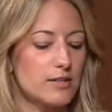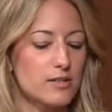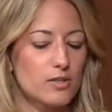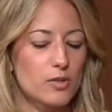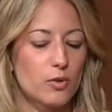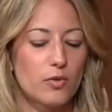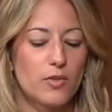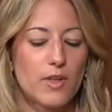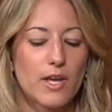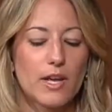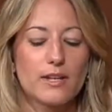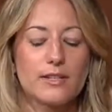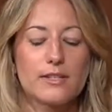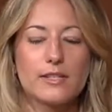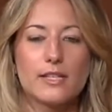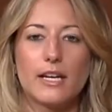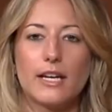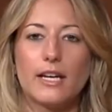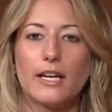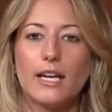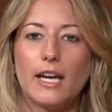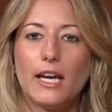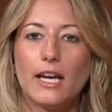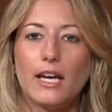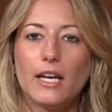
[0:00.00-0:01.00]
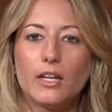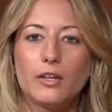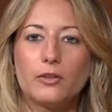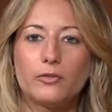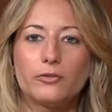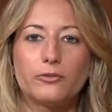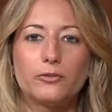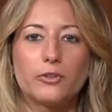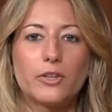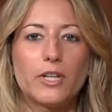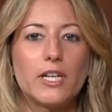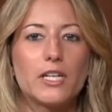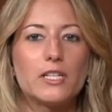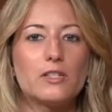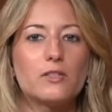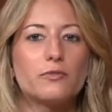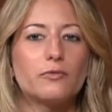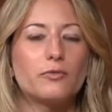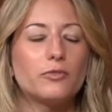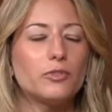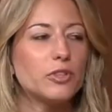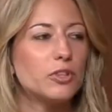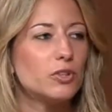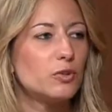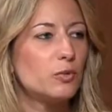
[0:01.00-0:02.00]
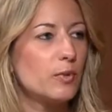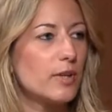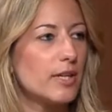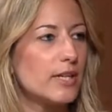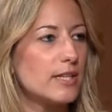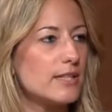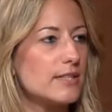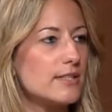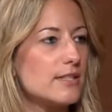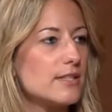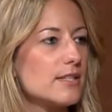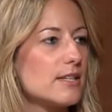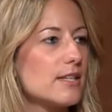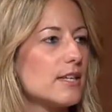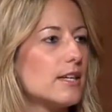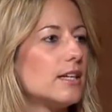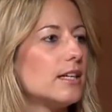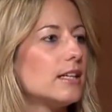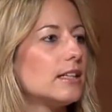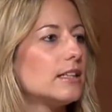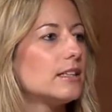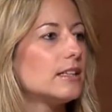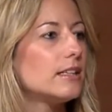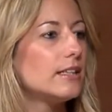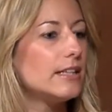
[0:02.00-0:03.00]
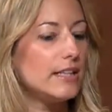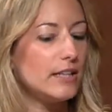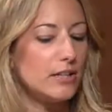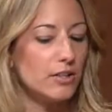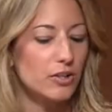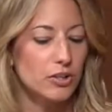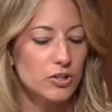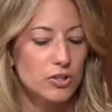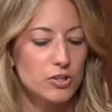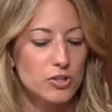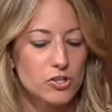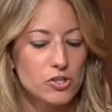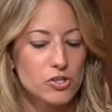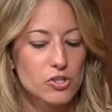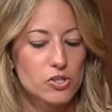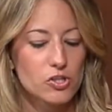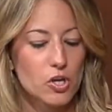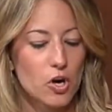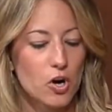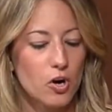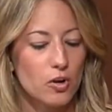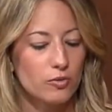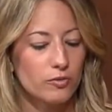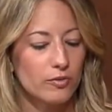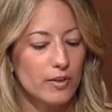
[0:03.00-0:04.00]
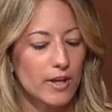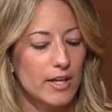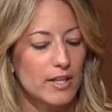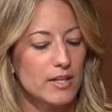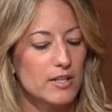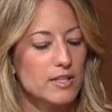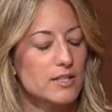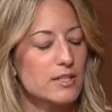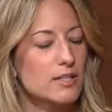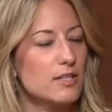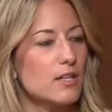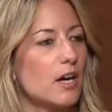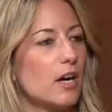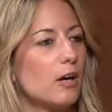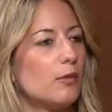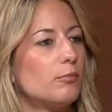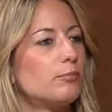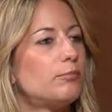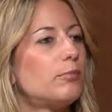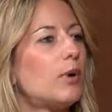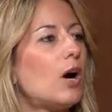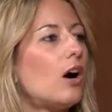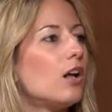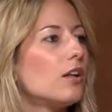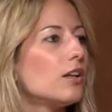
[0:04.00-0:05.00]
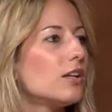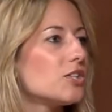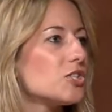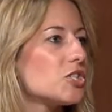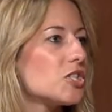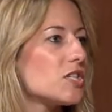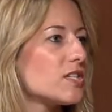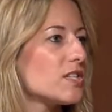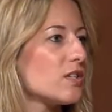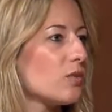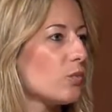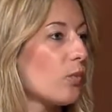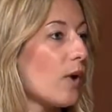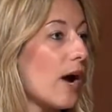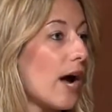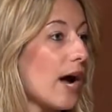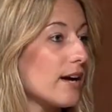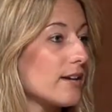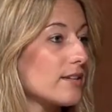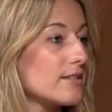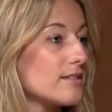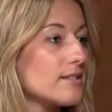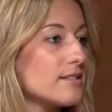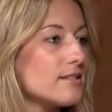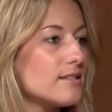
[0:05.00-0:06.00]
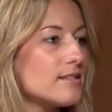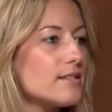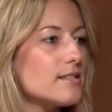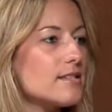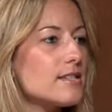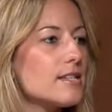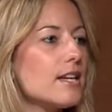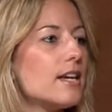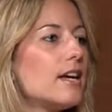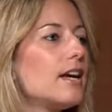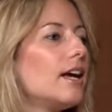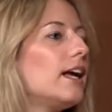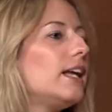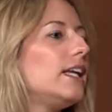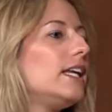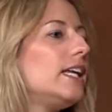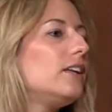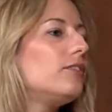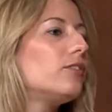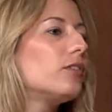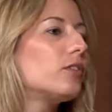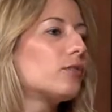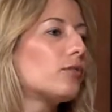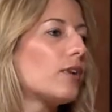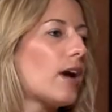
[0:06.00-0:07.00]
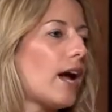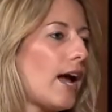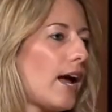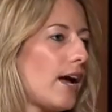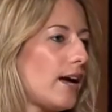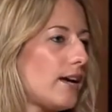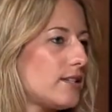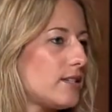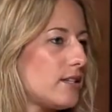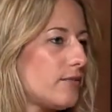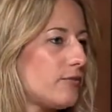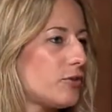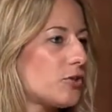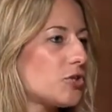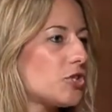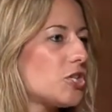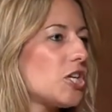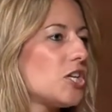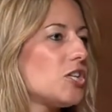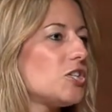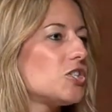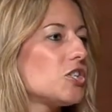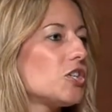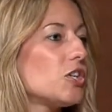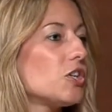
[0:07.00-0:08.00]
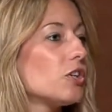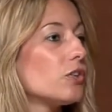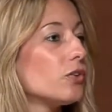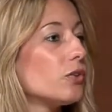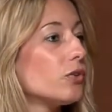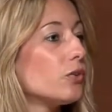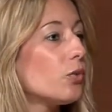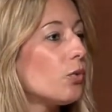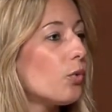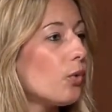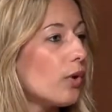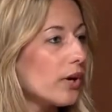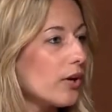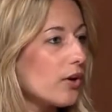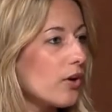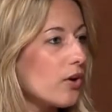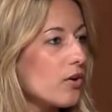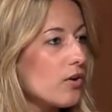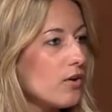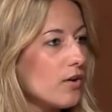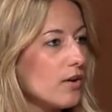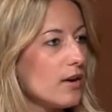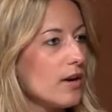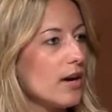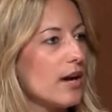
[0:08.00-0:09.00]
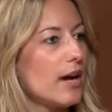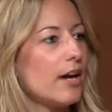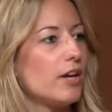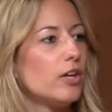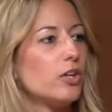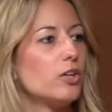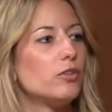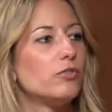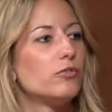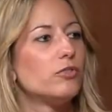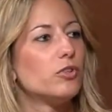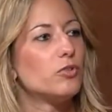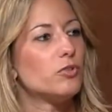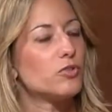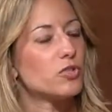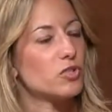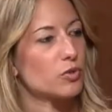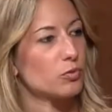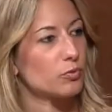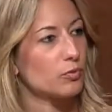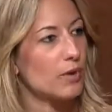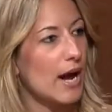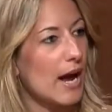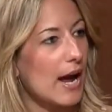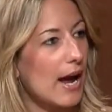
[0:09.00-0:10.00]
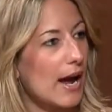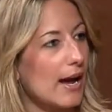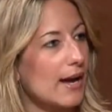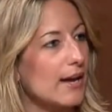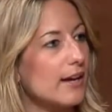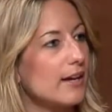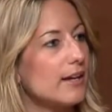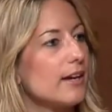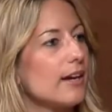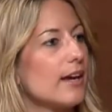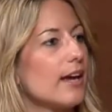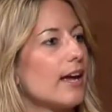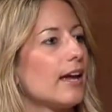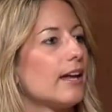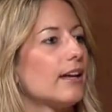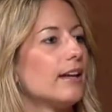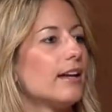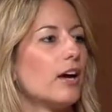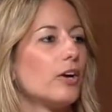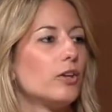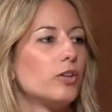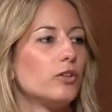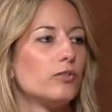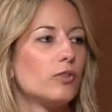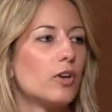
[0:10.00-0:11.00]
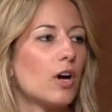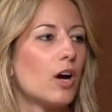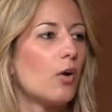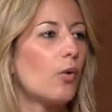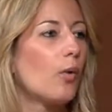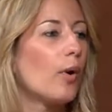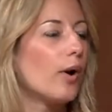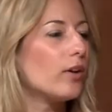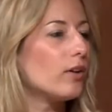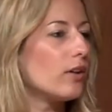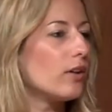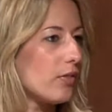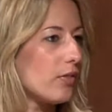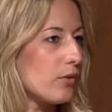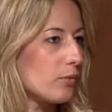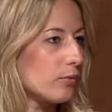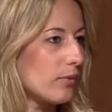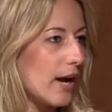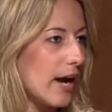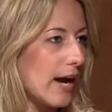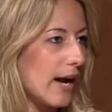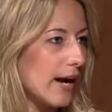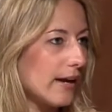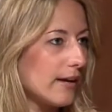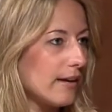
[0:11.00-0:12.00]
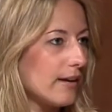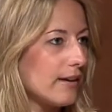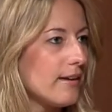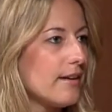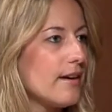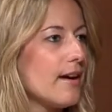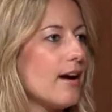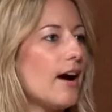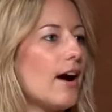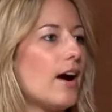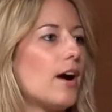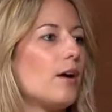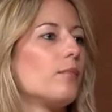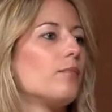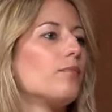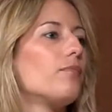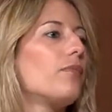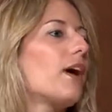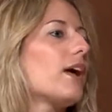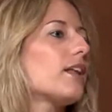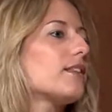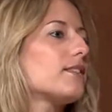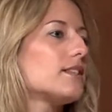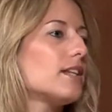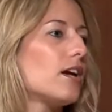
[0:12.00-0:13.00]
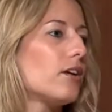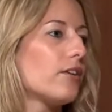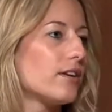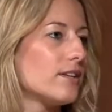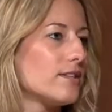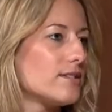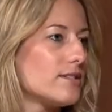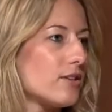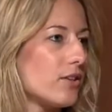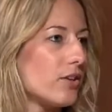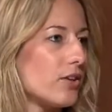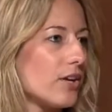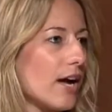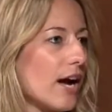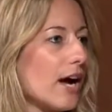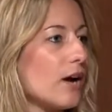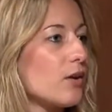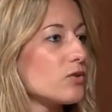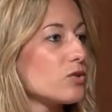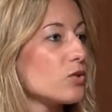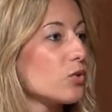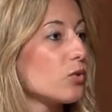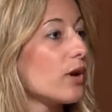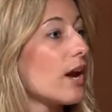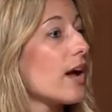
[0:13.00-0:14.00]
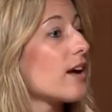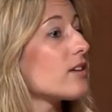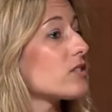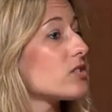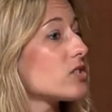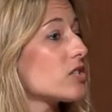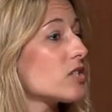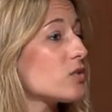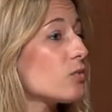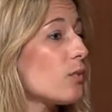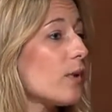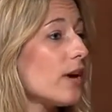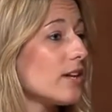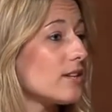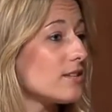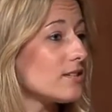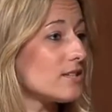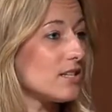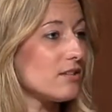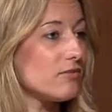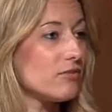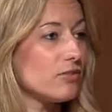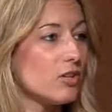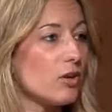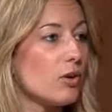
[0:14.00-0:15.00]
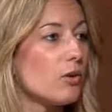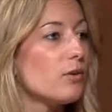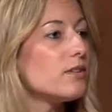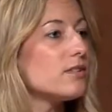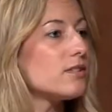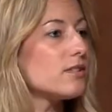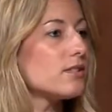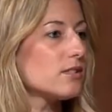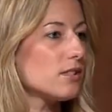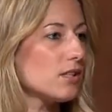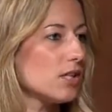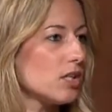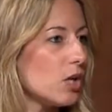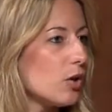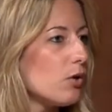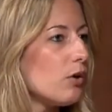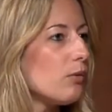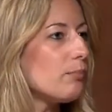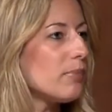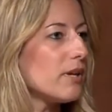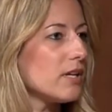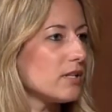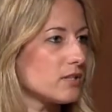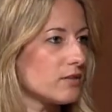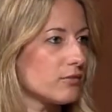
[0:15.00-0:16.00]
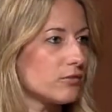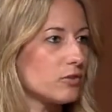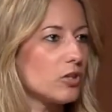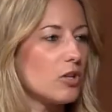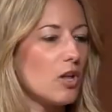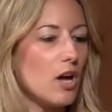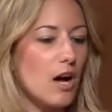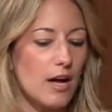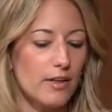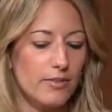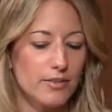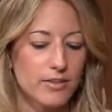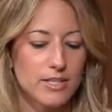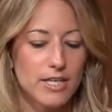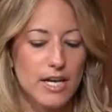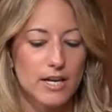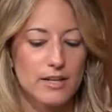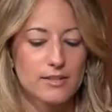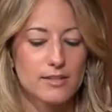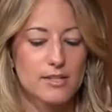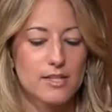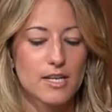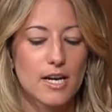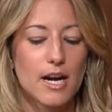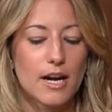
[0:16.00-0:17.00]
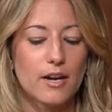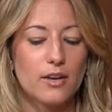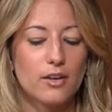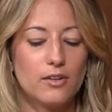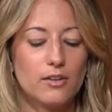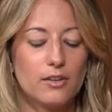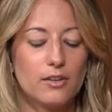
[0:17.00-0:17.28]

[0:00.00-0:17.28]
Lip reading: So things like antifreeze, fluids, cleaners, solvents, polishes and waxes, and even rags. If you're changing your own oil and you've used a rag and now you've got oil rag, that's now considered a household hazardous waste, even though it's, you know, a piece of cloth, a textile.